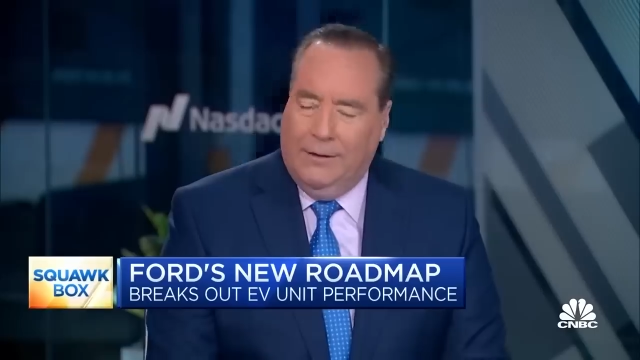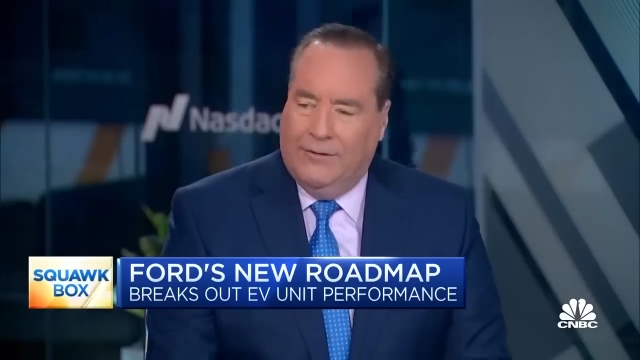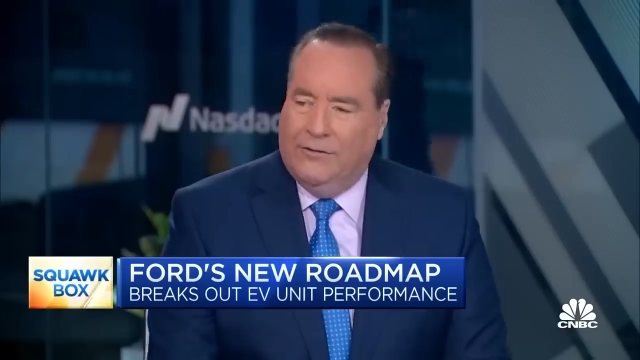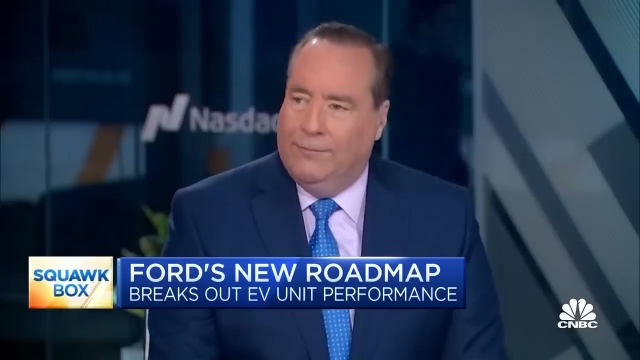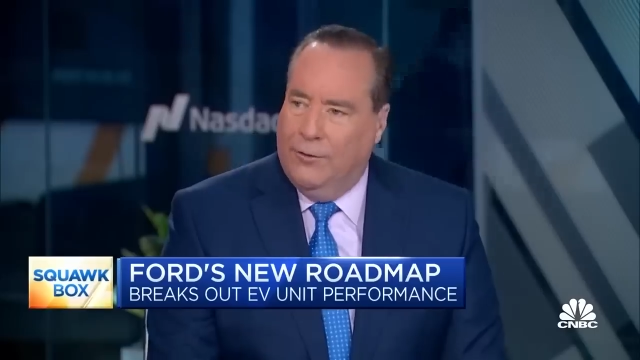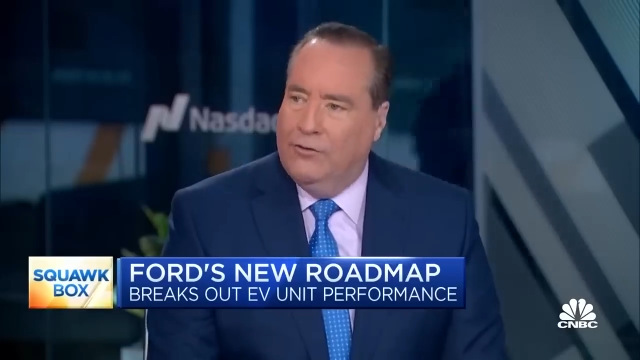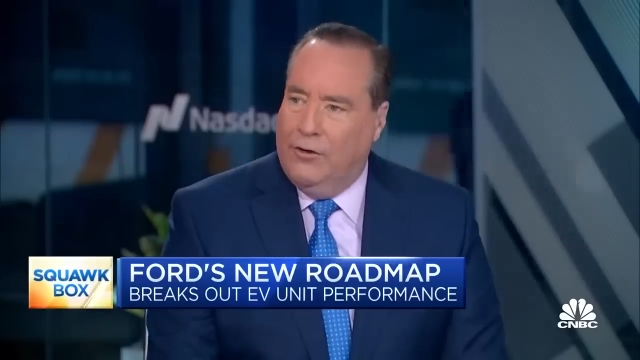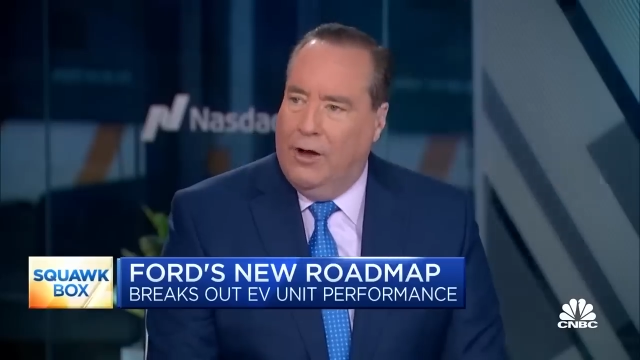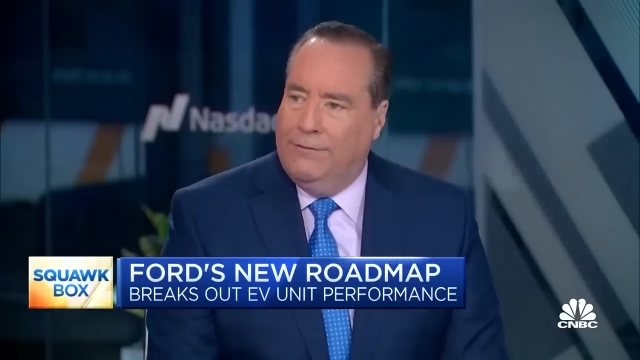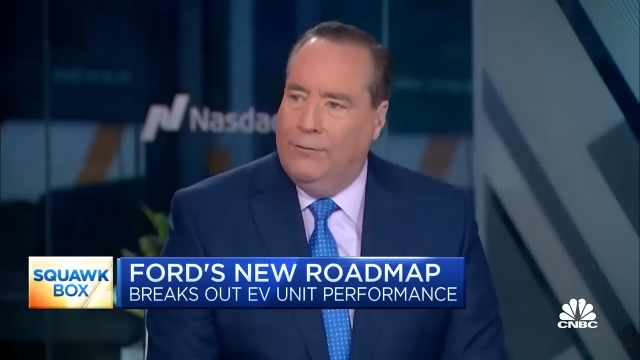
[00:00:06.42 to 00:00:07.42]
Let, us start
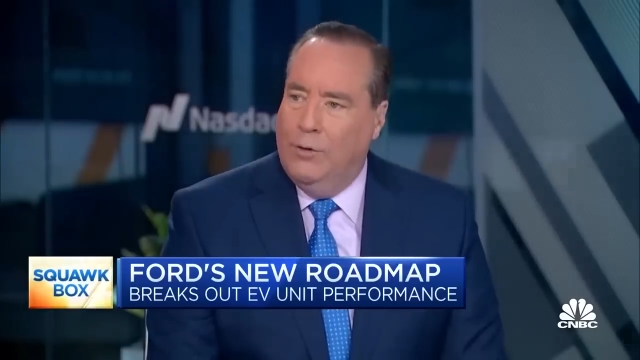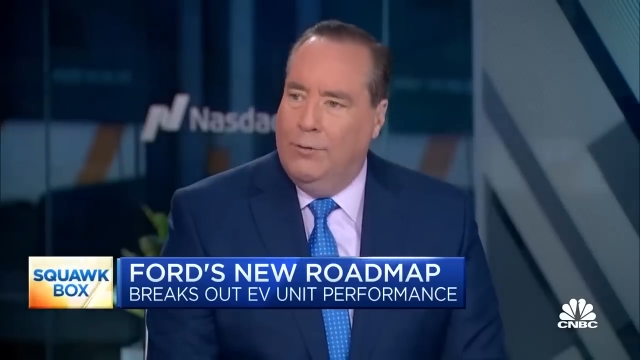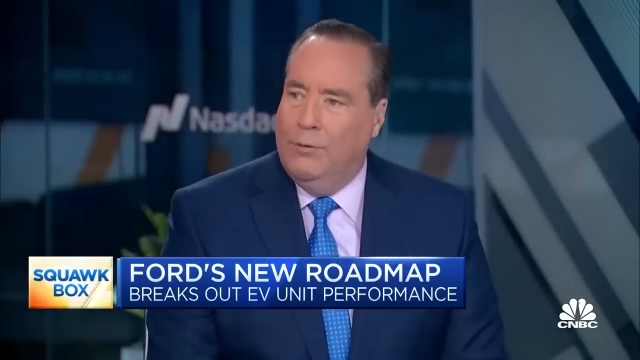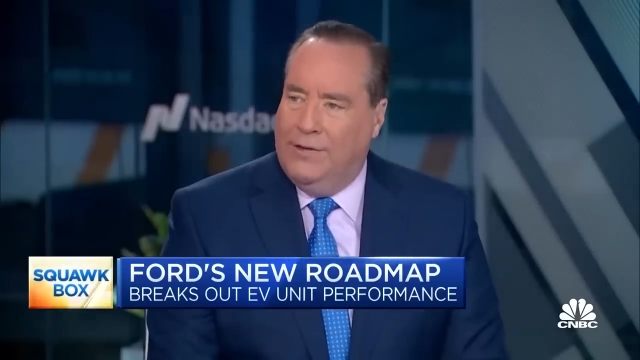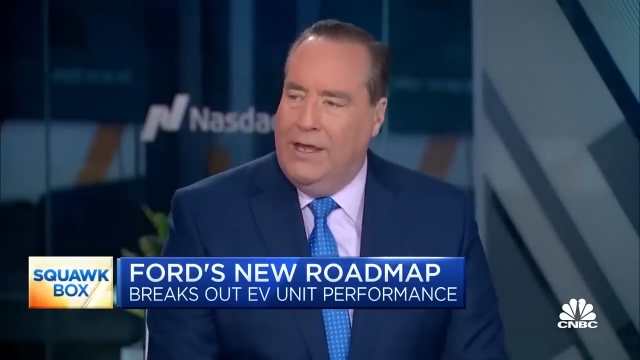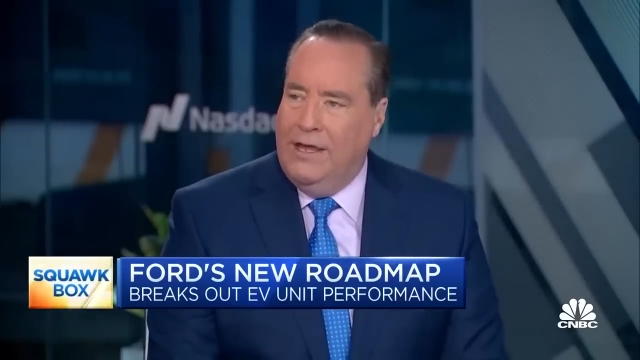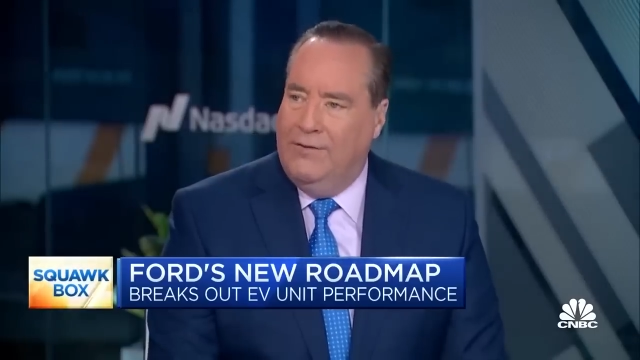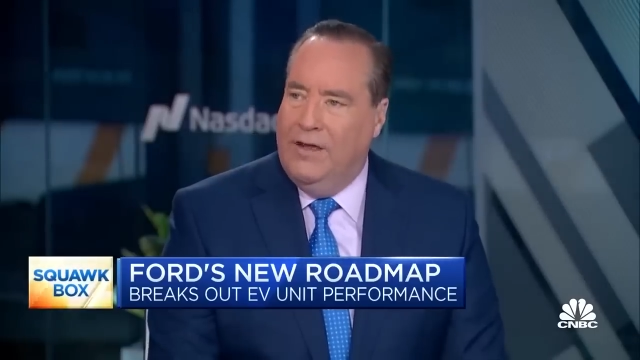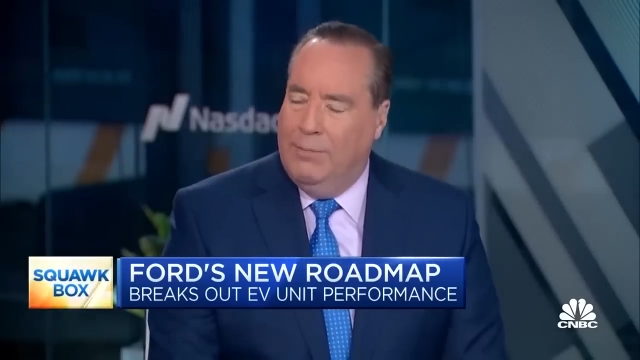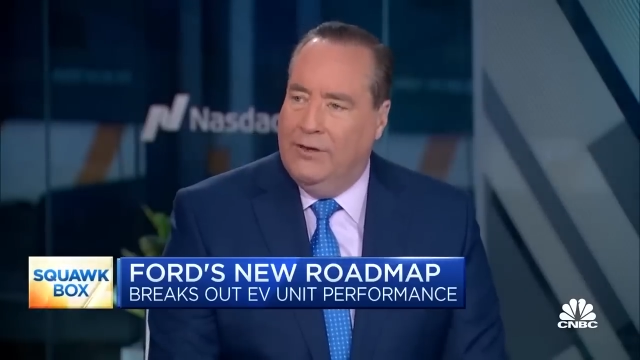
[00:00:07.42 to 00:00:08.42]
first off with, with the
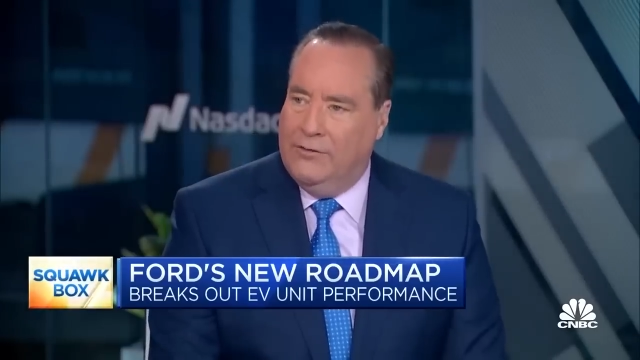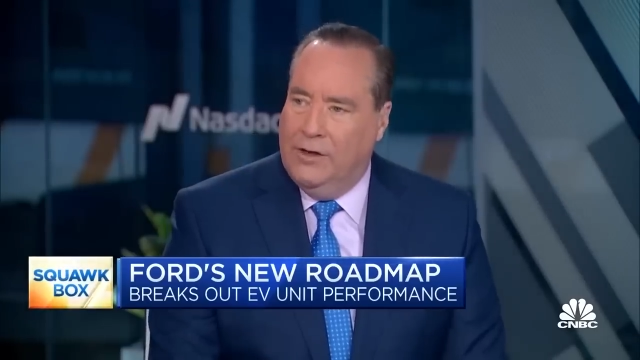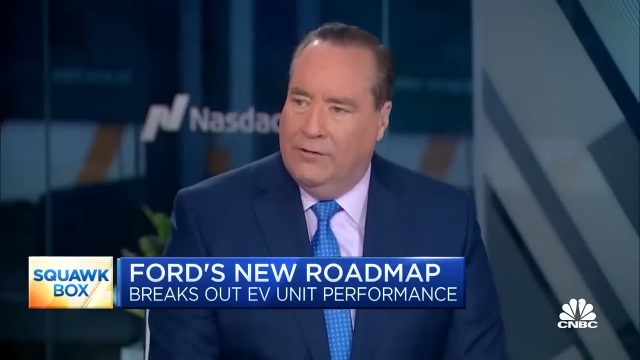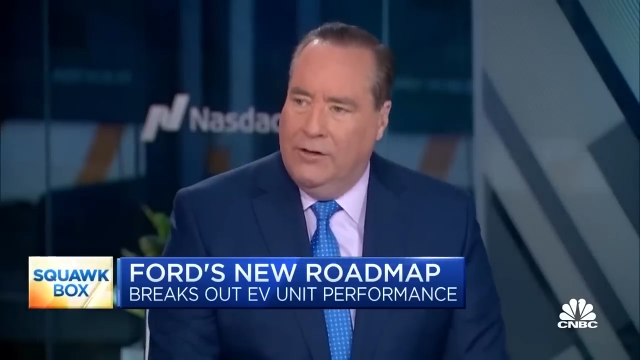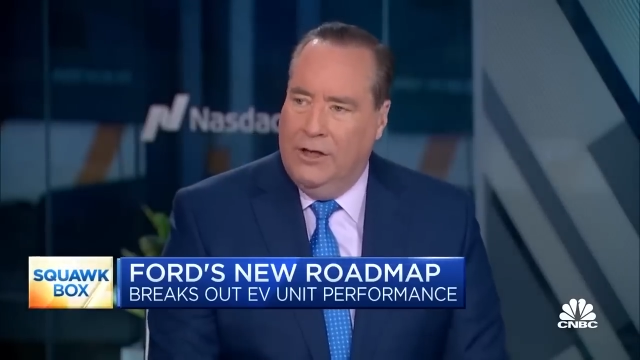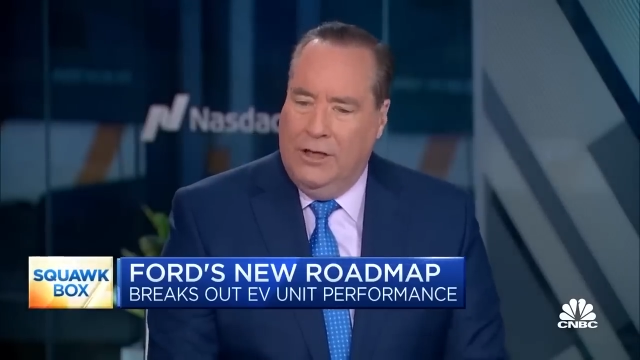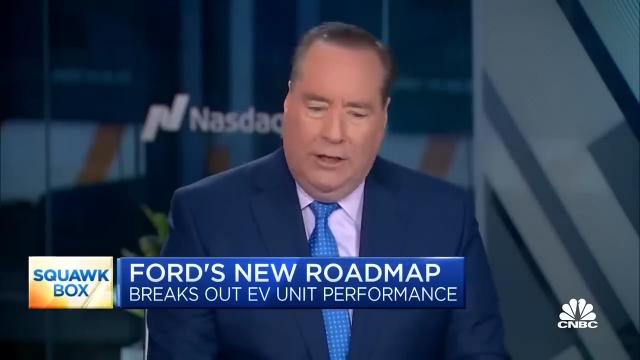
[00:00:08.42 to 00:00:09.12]
EV business.